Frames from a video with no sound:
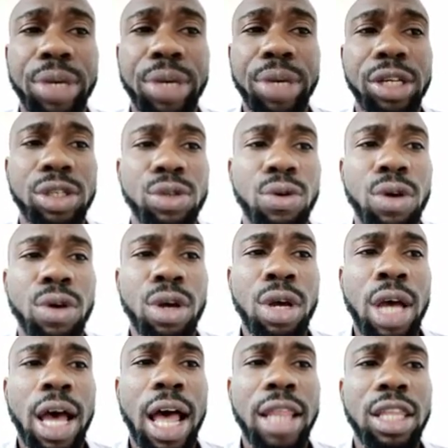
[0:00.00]
So at
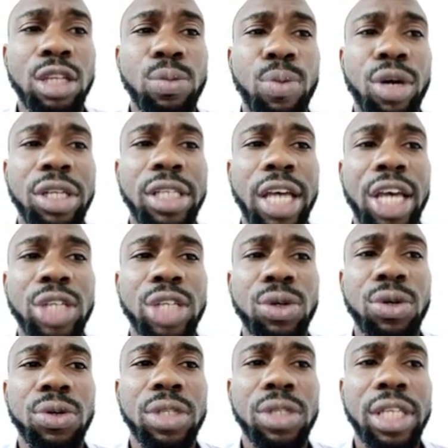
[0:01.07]
this point, I
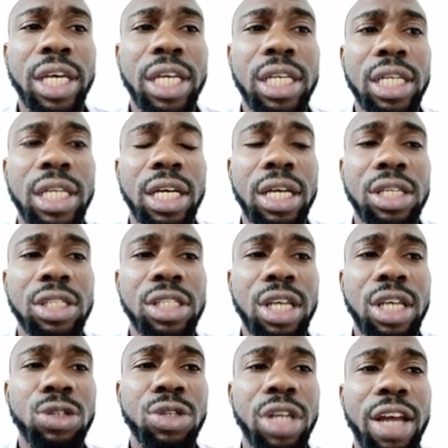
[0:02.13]
executed a sell
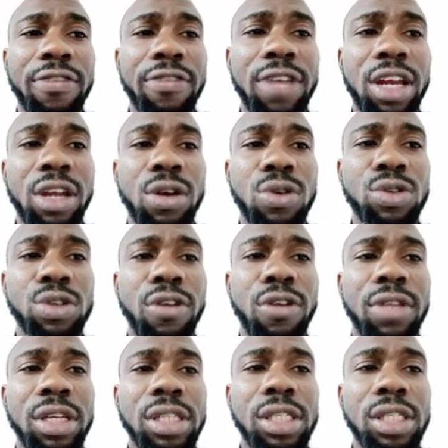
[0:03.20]
trade after the close of this